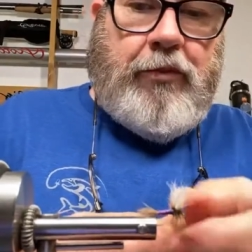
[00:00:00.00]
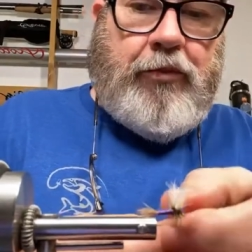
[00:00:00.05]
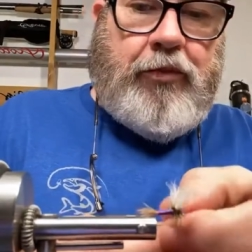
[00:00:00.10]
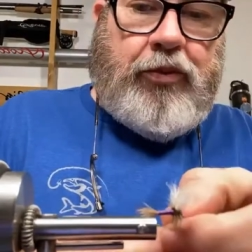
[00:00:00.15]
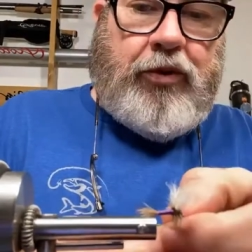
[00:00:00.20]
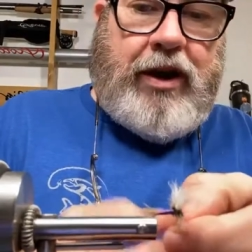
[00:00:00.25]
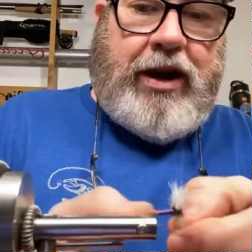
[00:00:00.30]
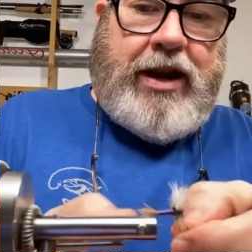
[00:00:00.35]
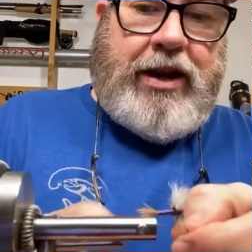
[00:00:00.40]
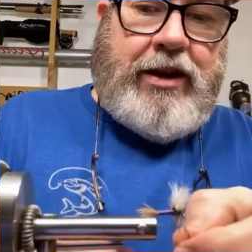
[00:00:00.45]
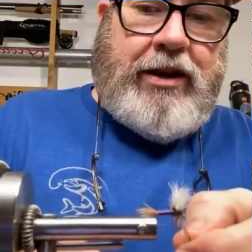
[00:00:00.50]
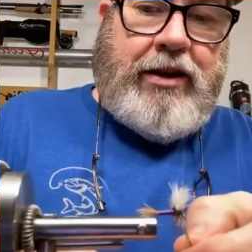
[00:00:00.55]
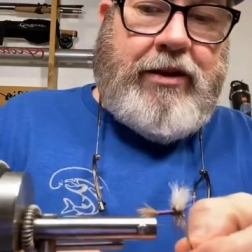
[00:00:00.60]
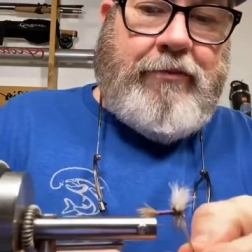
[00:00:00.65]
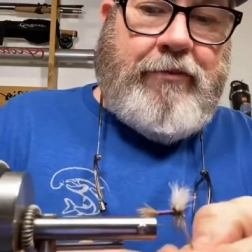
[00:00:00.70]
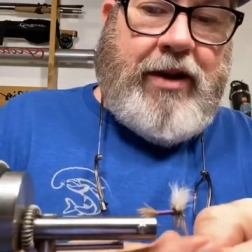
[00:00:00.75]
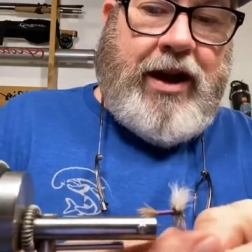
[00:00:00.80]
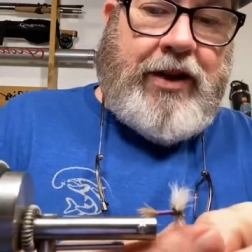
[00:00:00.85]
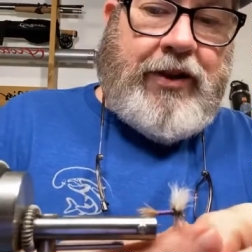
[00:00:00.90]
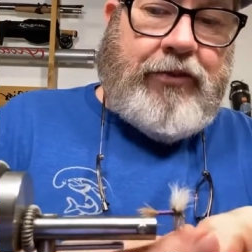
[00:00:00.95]
bring
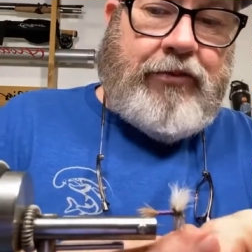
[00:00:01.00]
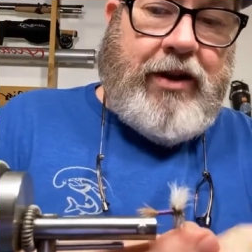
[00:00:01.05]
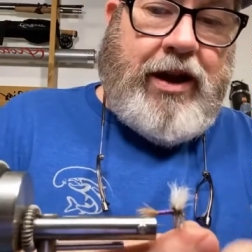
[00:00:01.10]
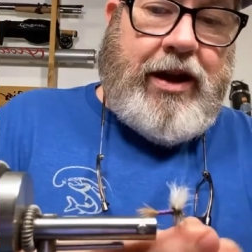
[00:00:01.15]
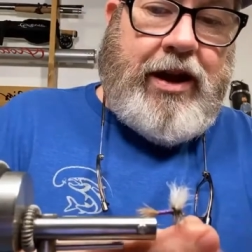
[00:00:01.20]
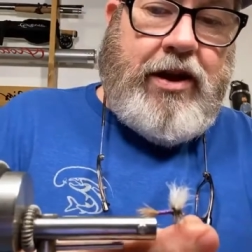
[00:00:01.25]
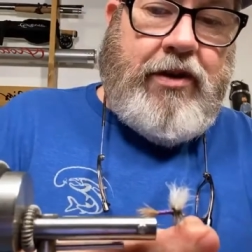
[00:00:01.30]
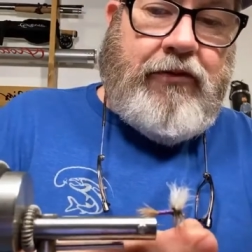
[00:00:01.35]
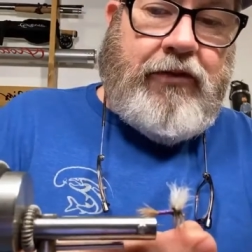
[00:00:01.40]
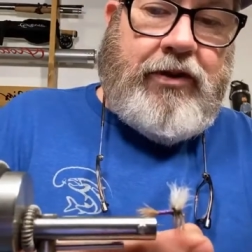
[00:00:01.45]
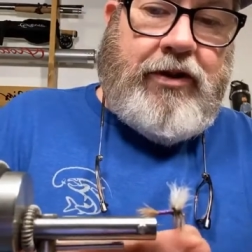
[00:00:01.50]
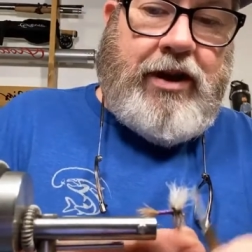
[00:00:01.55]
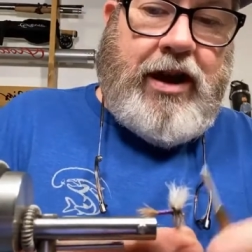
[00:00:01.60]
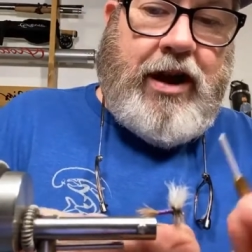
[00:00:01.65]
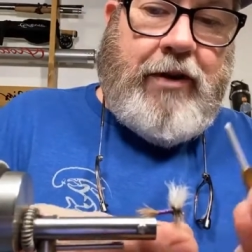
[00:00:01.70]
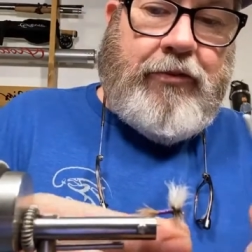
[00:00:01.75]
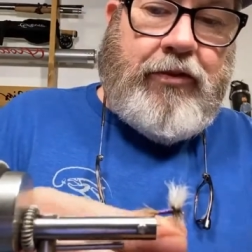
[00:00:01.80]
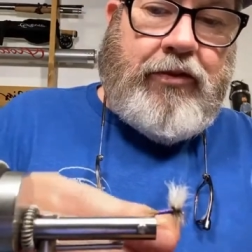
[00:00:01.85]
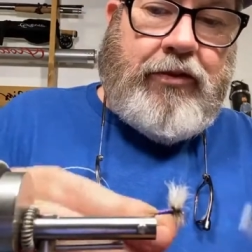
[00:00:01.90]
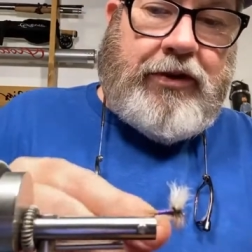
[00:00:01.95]
my thread over.
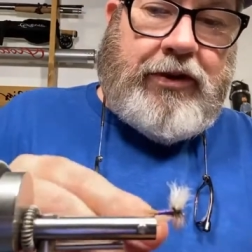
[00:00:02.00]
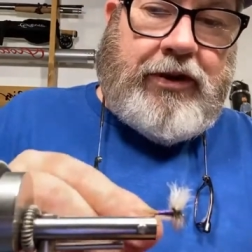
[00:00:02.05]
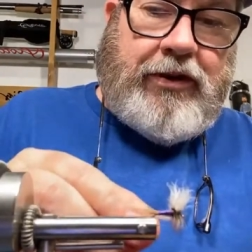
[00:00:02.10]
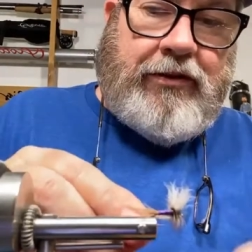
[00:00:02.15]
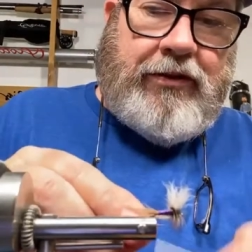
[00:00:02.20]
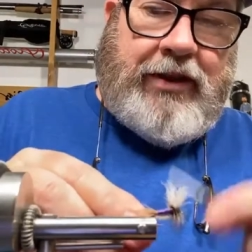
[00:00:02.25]
I'm going to